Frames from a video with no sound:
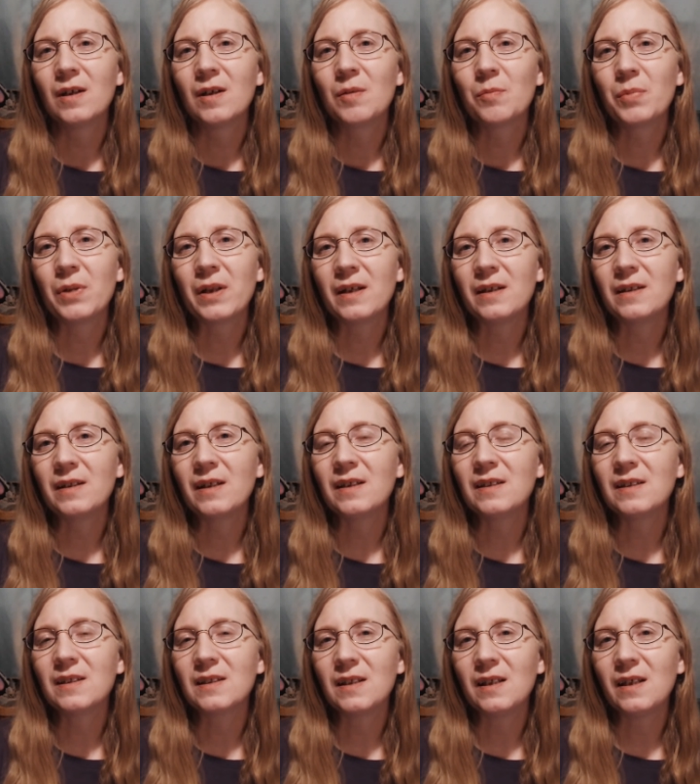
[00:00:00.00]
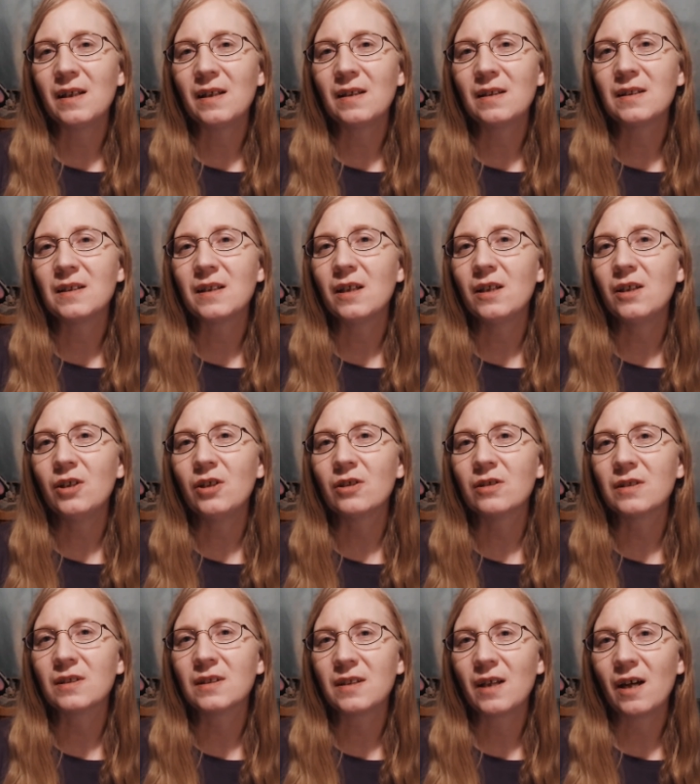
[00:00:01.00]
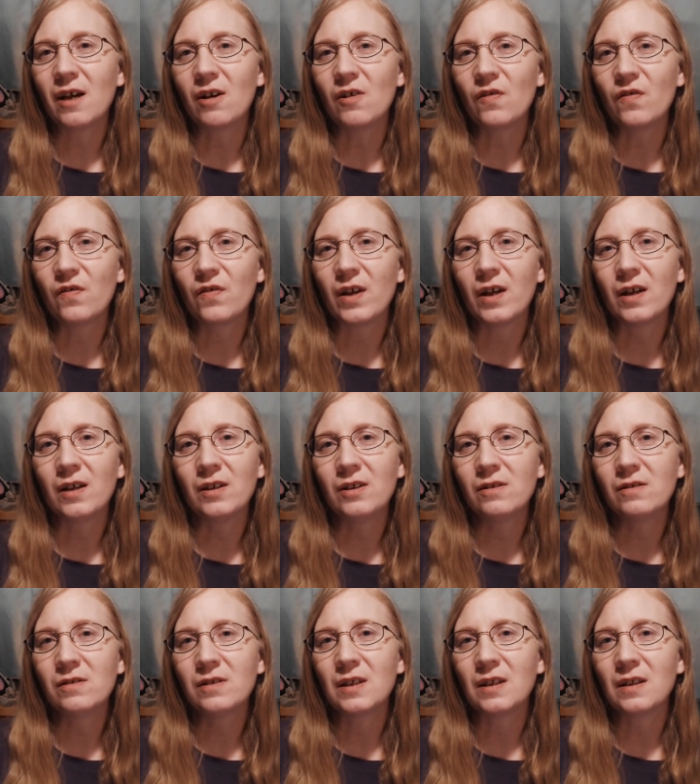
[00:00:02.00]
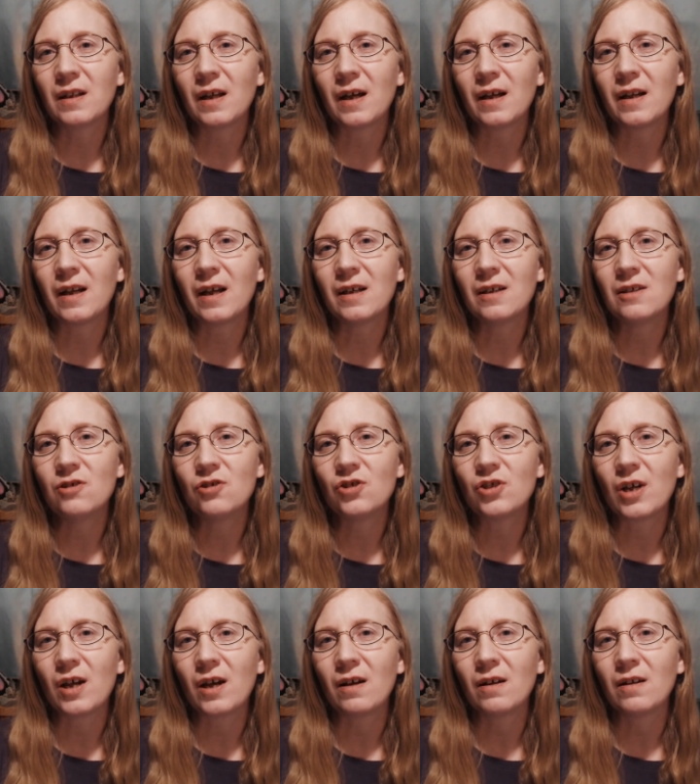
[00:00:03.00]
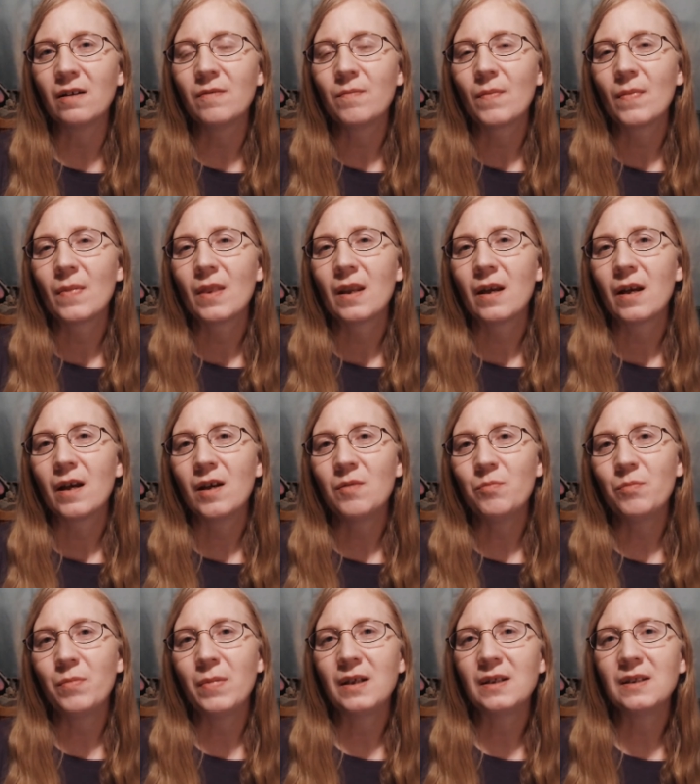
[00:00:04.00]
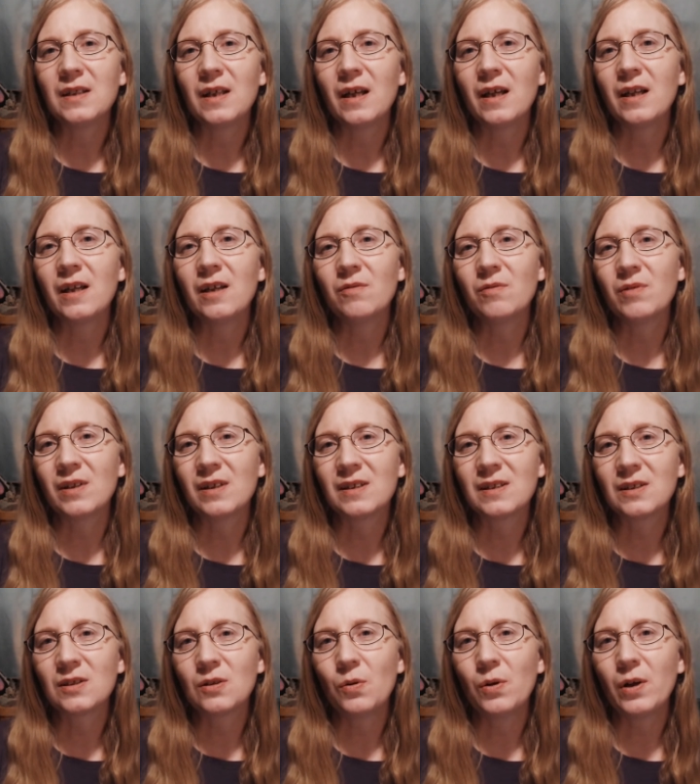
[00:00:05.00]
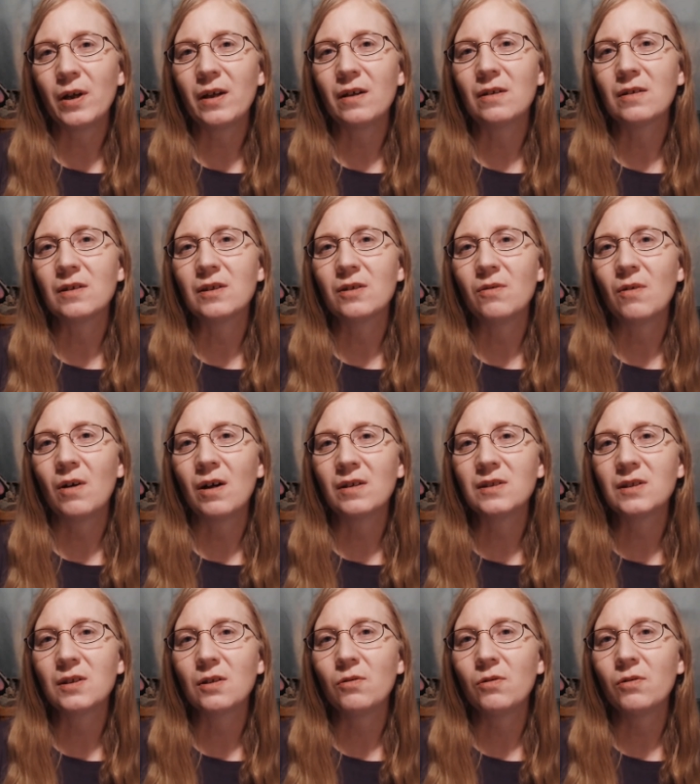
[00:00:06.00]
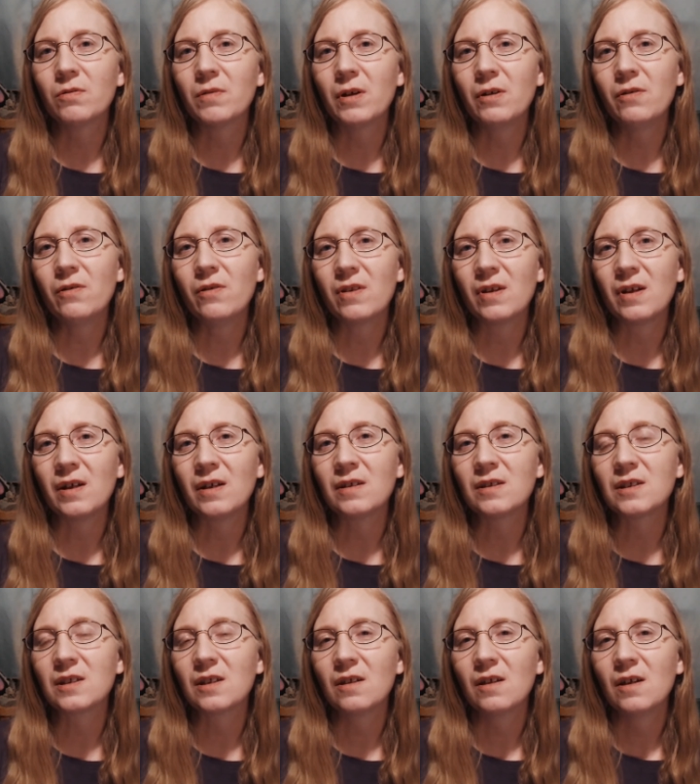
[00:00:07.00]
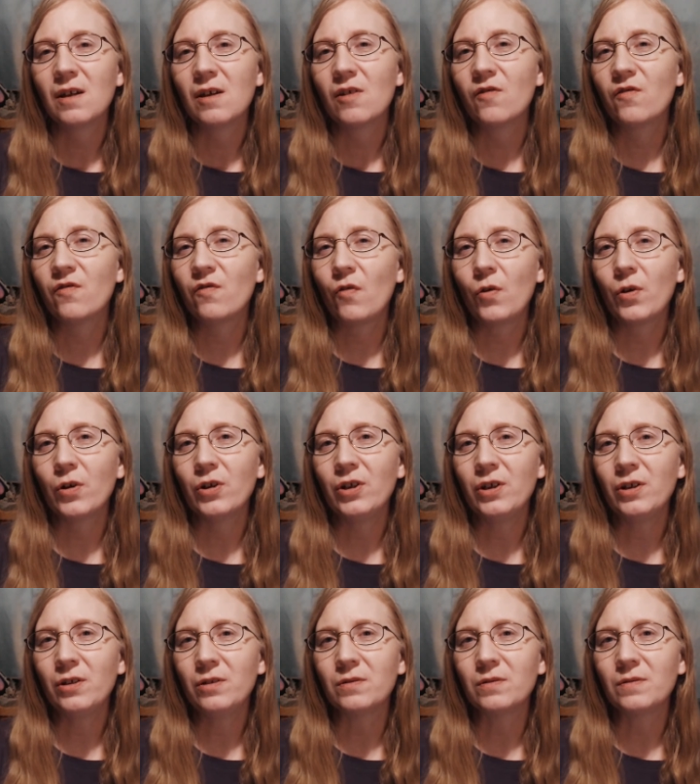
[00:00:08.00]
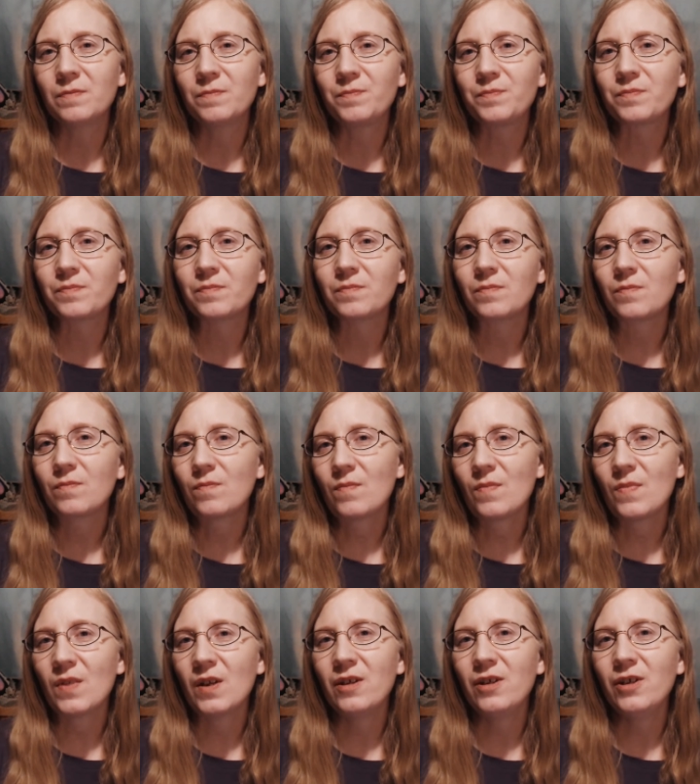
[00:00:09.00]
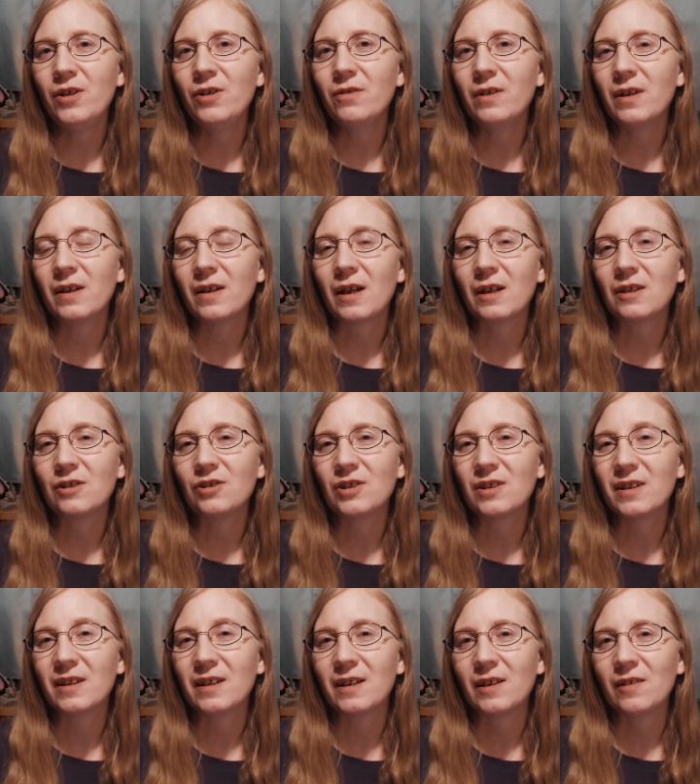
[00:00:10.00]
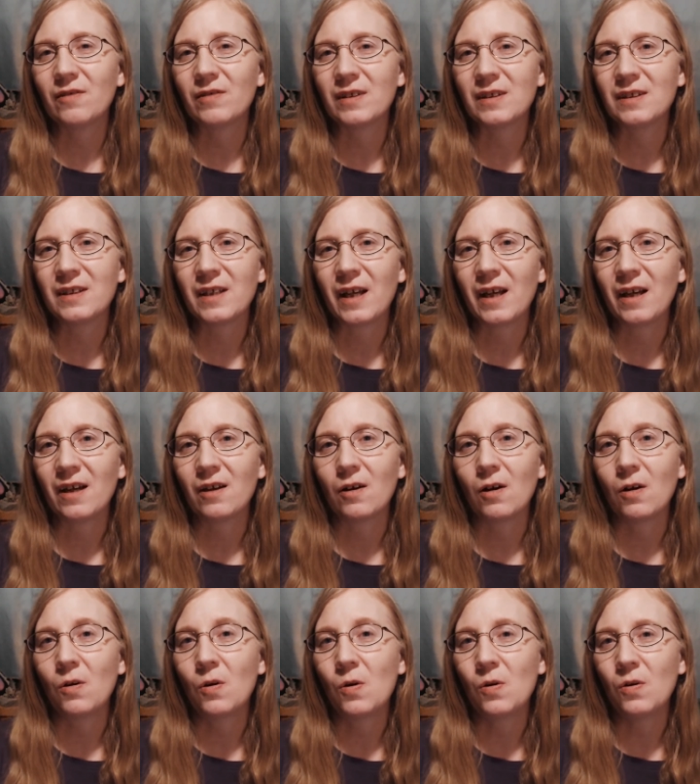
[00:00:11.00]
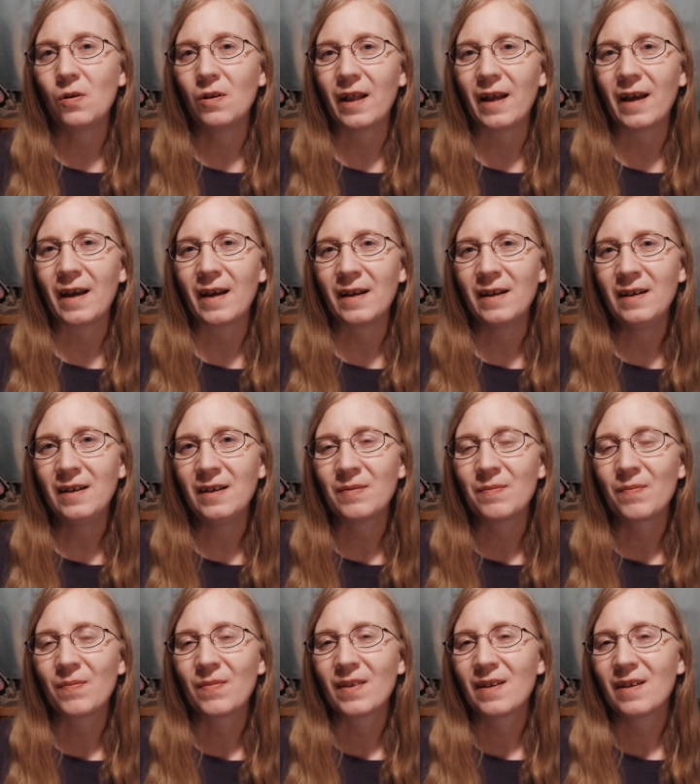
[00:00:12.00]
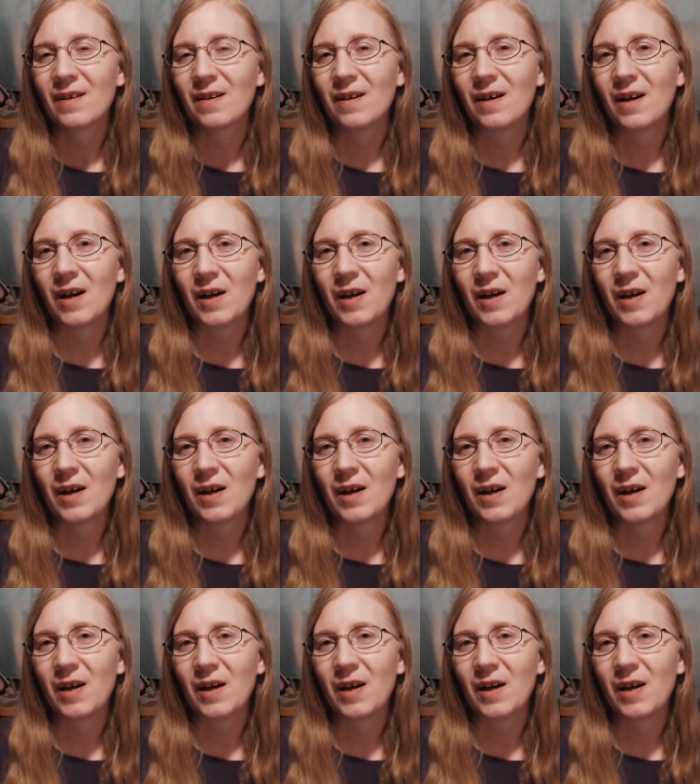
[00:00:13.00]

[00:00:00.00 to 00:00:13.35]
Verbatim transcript: planting seeds in yourself and using that eggshell and mixing it in with the soil to also grow things for you. You can actually even take a whole egg I